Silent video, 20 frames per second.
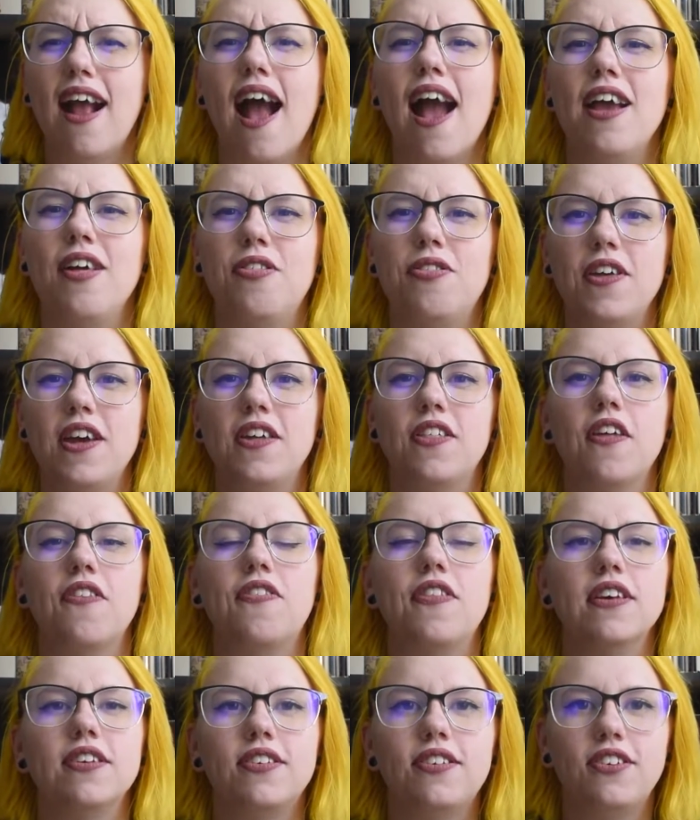I think
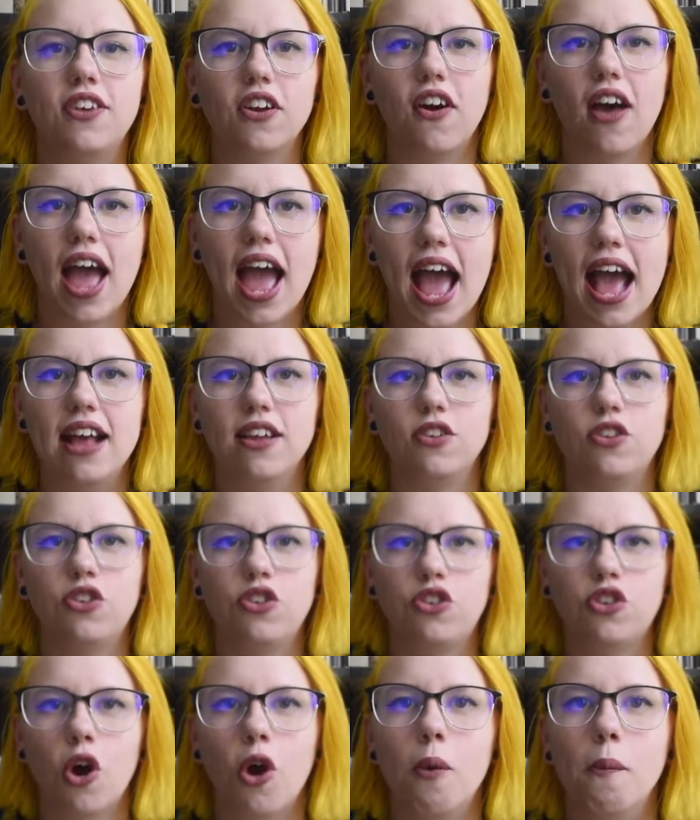that this still has
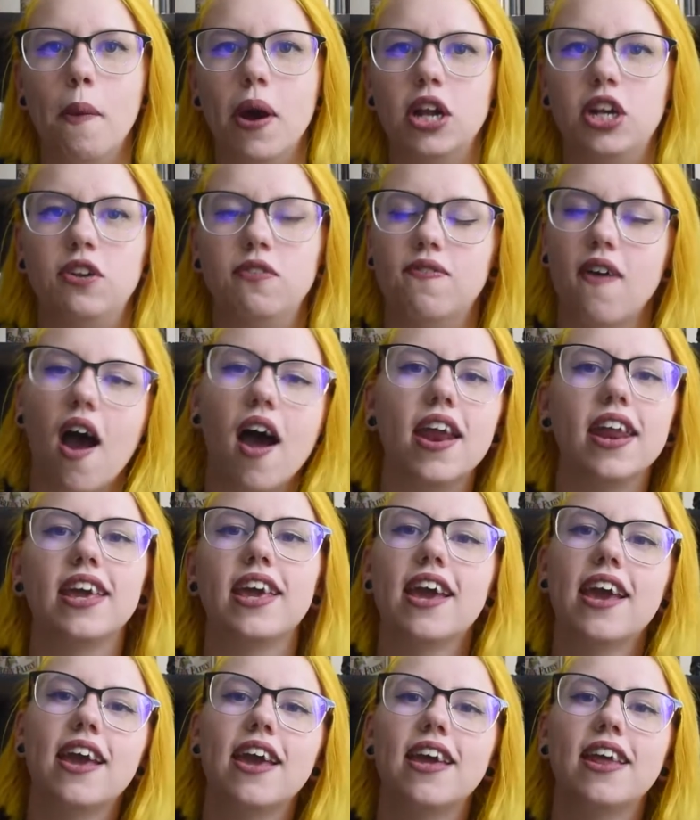so much
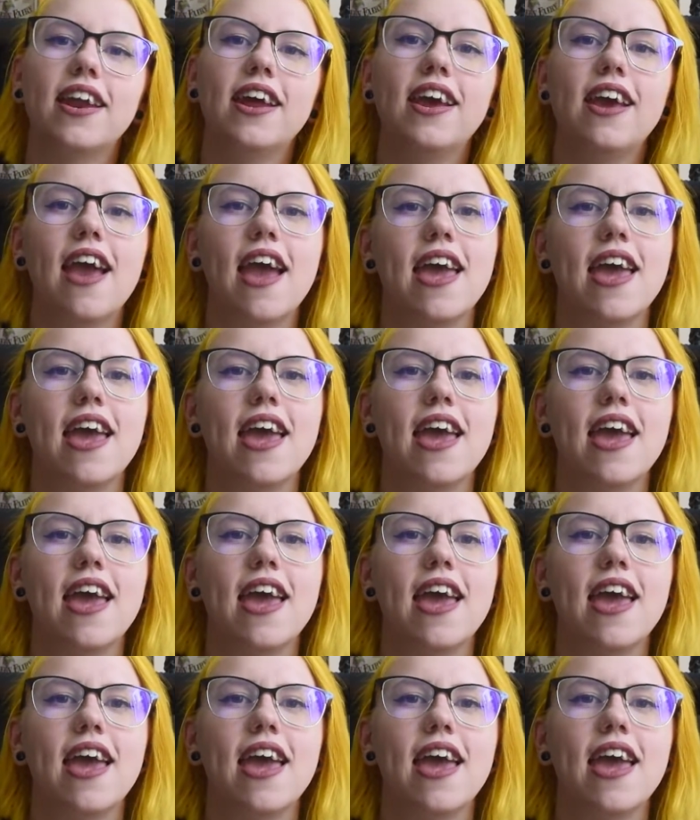Vonnegut in it,